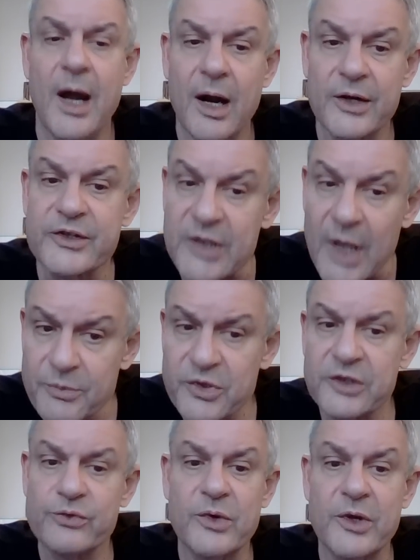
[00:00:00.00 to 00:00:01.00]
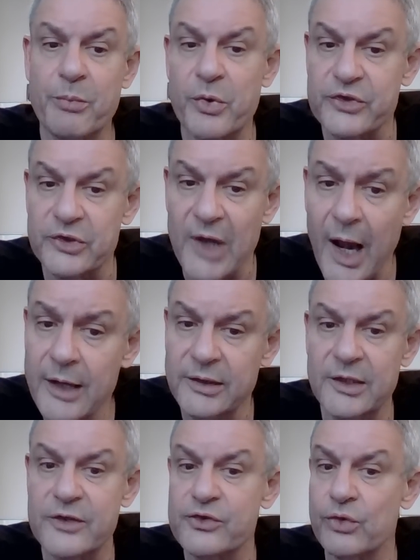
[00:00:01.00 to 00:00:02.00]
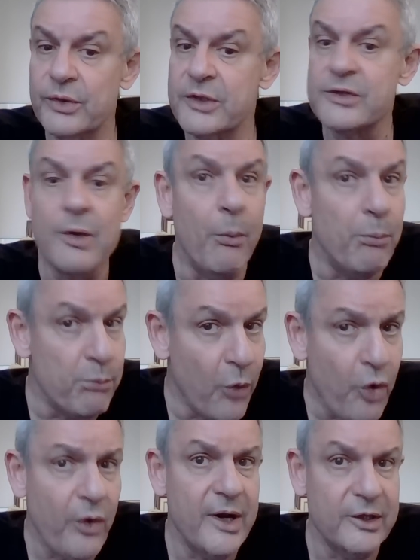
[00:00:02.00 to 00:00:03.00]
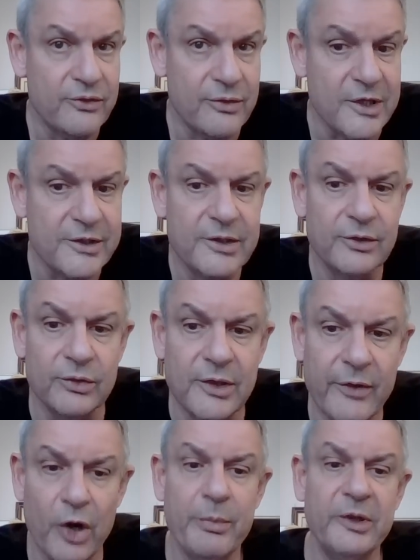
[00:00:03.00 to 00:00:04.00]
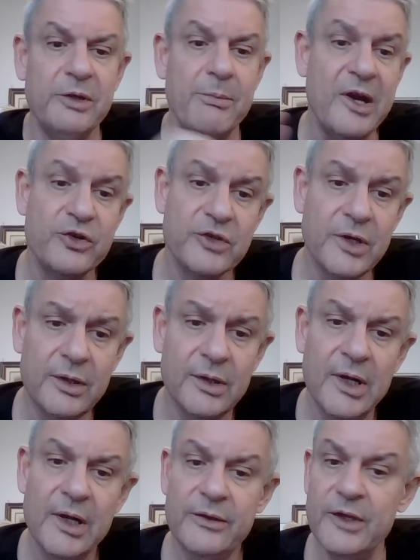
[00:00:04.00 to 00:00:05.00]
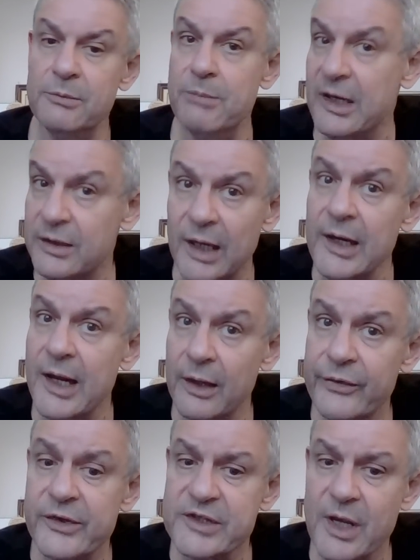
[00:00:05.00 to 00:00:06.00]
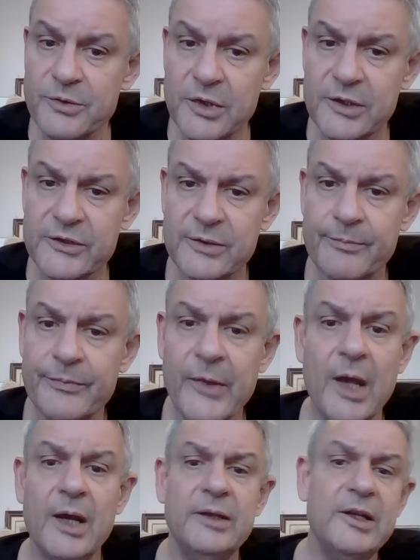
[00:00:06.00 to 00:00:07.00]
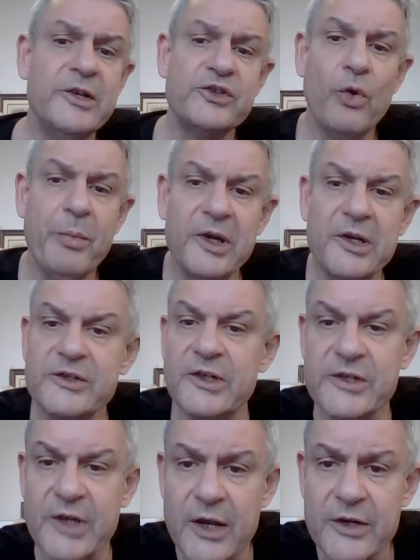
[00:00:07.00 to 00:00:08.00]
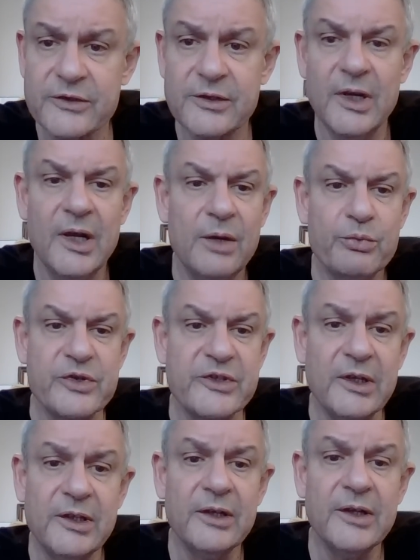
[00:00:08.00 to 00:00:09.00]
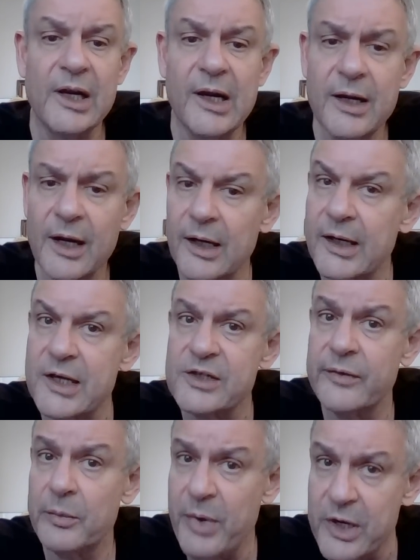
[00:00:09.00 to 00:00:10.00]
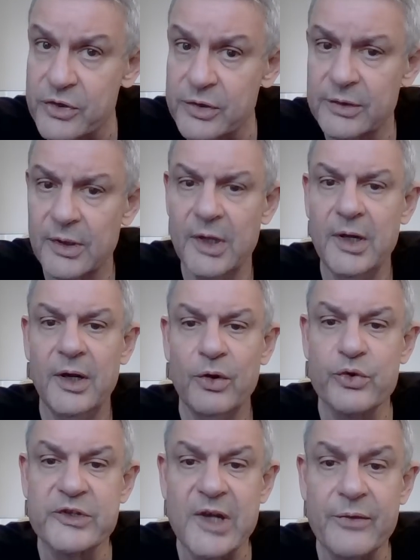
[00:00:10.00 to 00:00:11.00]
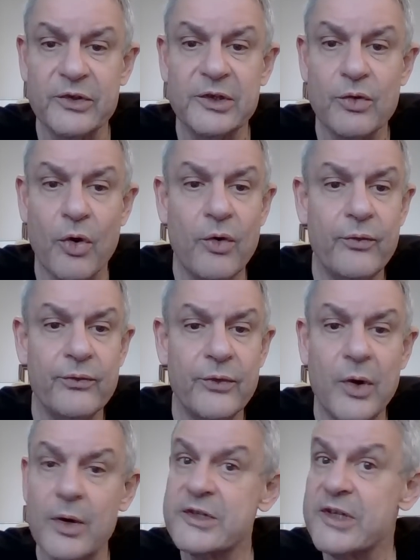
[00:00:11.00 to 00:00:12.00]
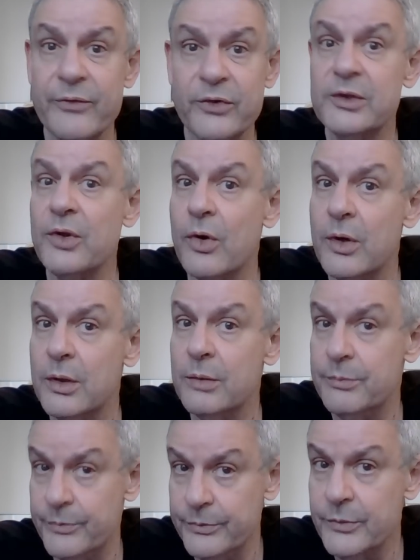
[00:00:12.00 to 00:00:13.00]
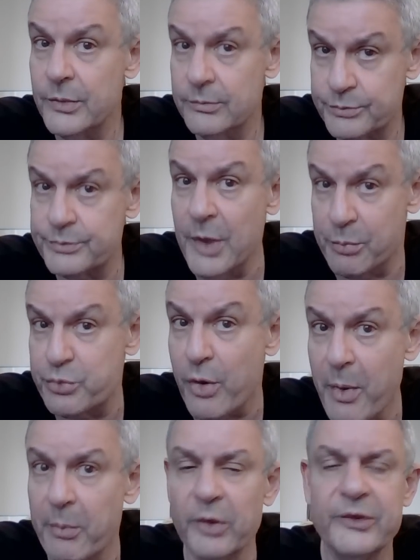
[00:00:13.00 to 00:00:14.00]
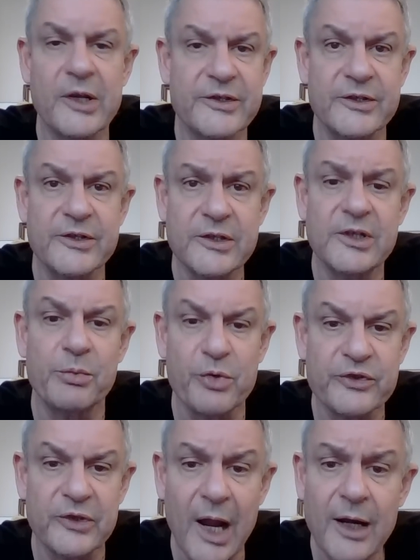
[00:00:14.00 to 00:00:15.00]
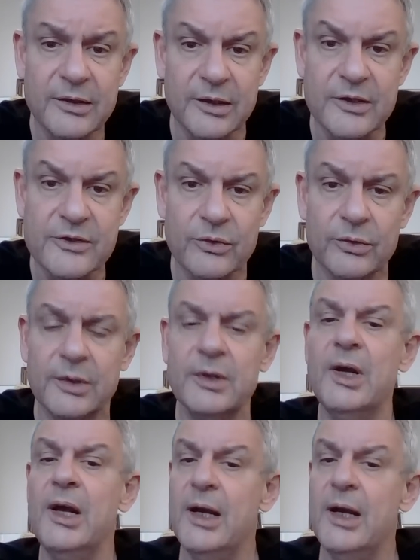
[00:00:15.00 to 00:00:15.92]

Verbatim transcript: Are subjects with personality disorders more at risk to develop a dementia than mentally healthy subjects? This topic is discussed presenting the clinical case of a patient who suffered a probable narcissistic personality disorder